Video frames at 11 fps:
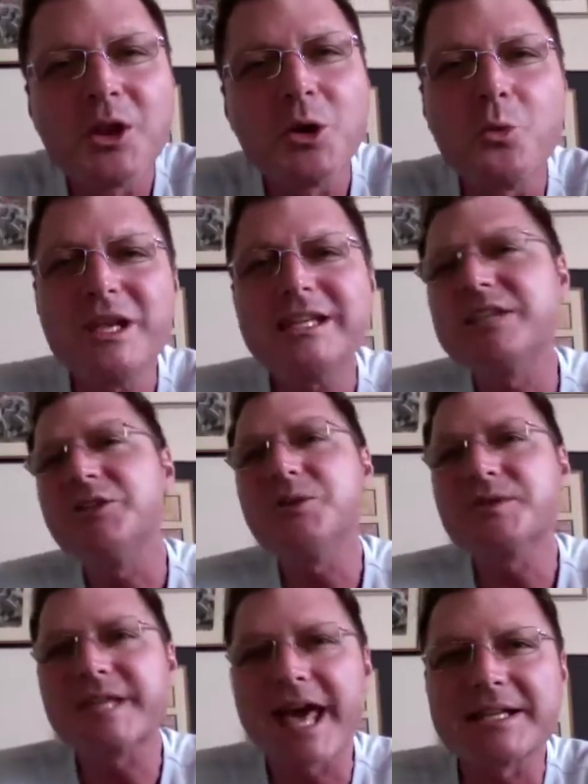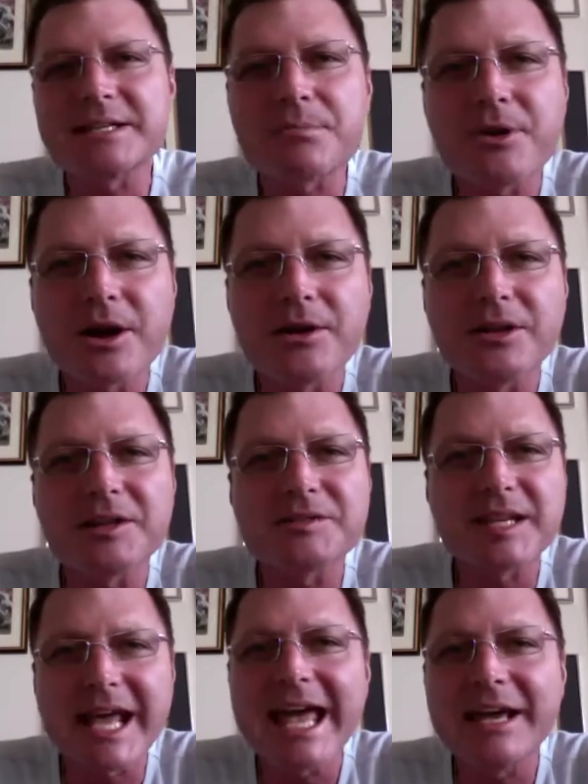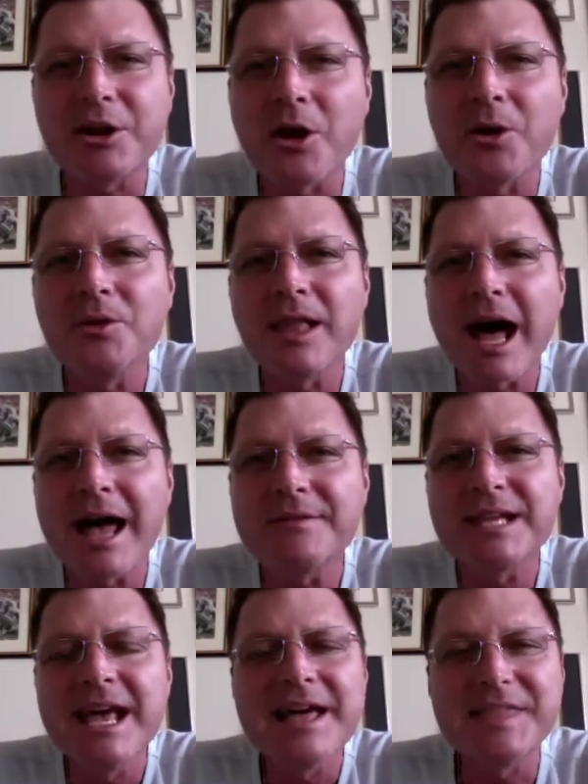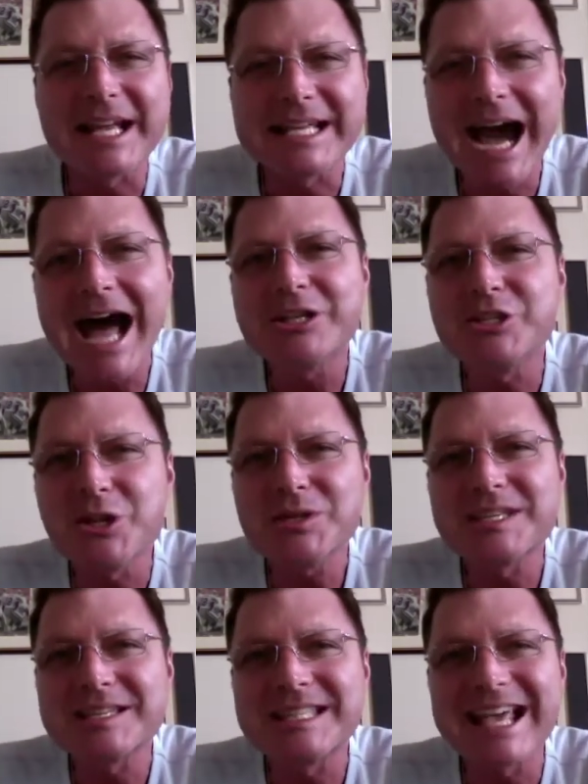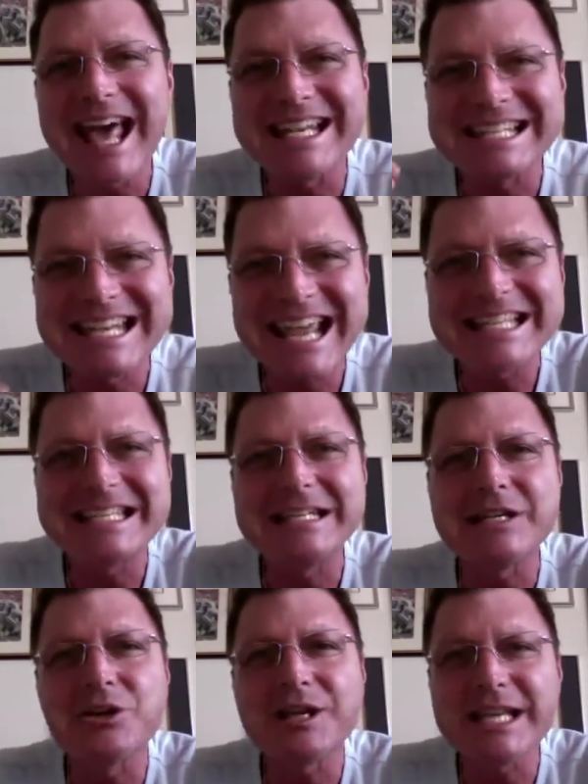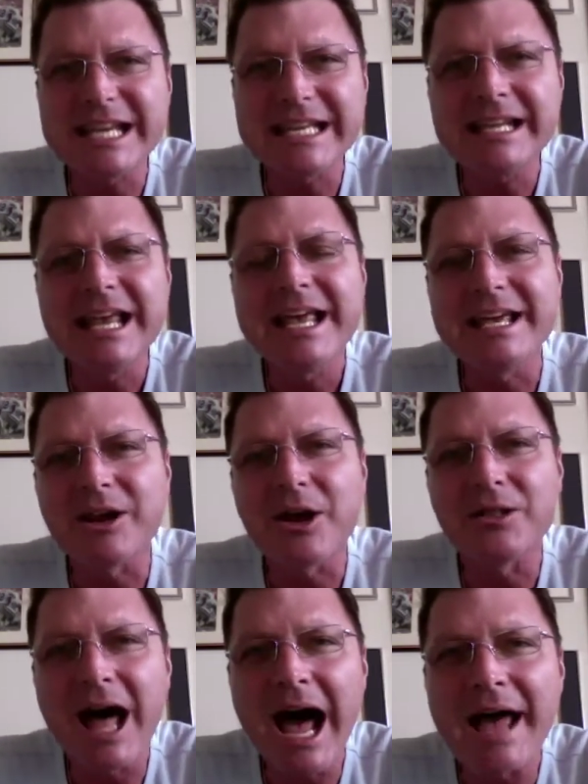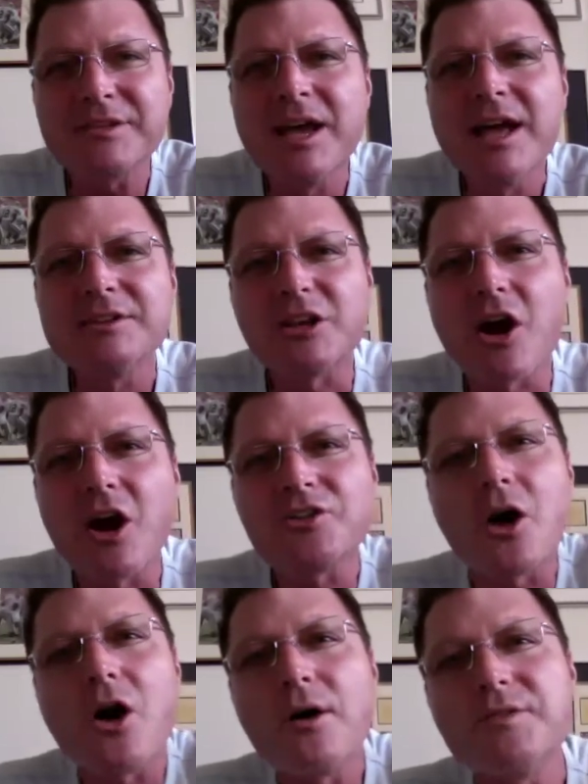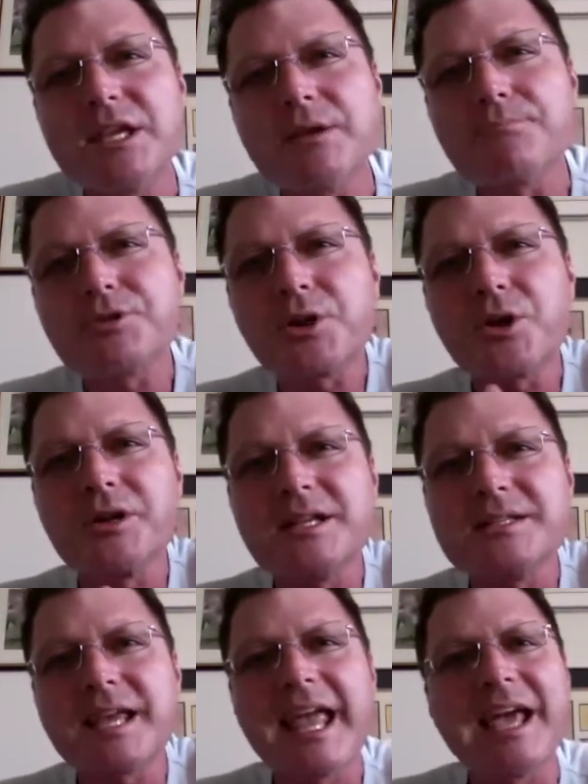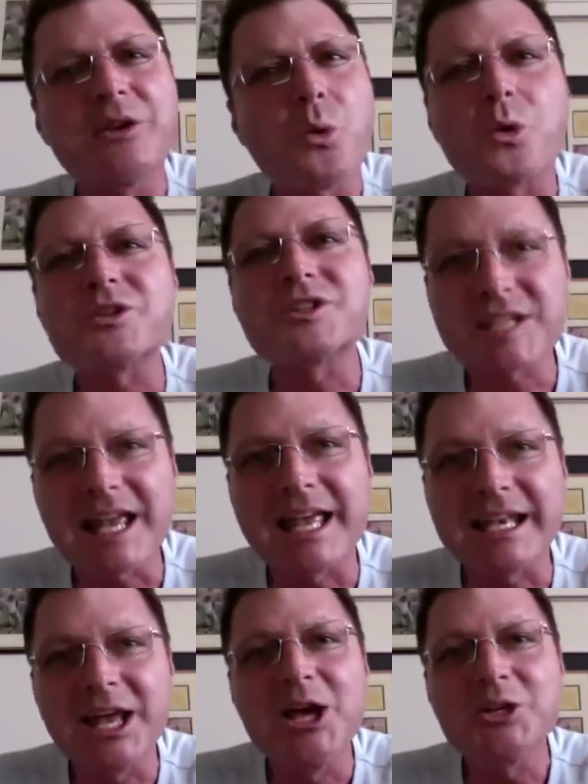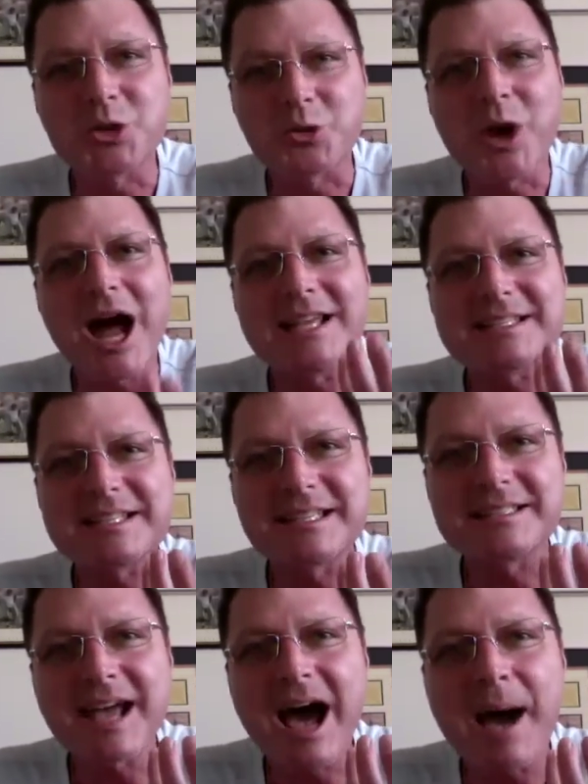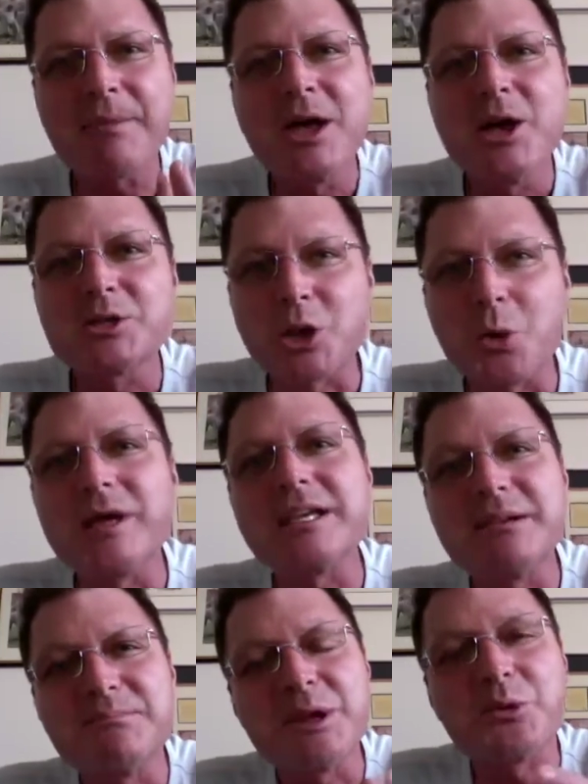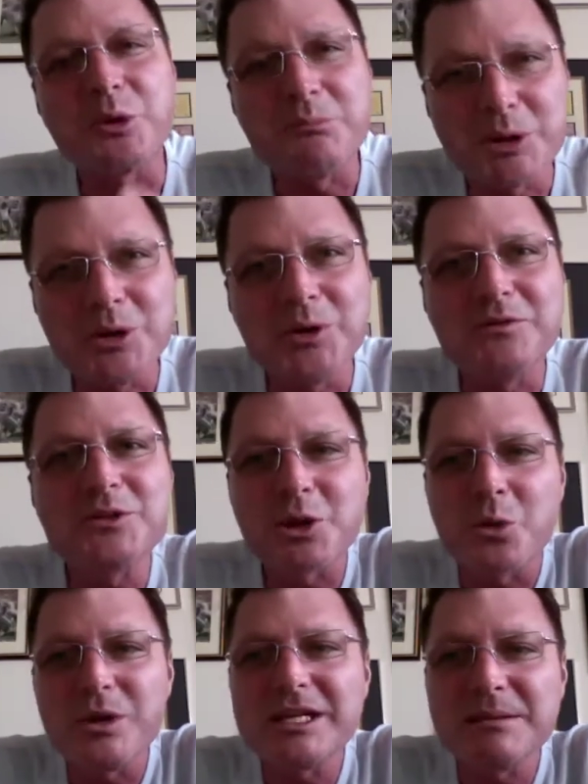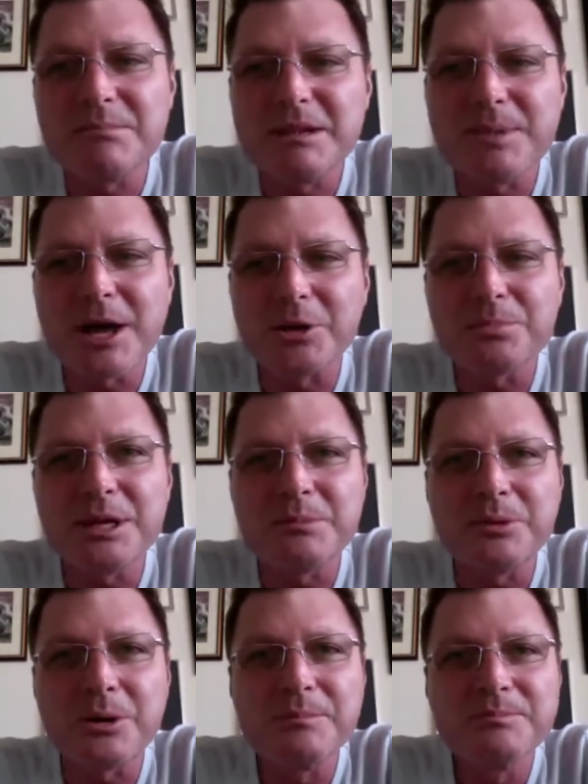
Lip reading: We can use that as a parallel today in our own lives, that God uses that intensity or heat in our lives to cause all of the impurities and or sin to rise to the top so it can be removed, so we can be better people.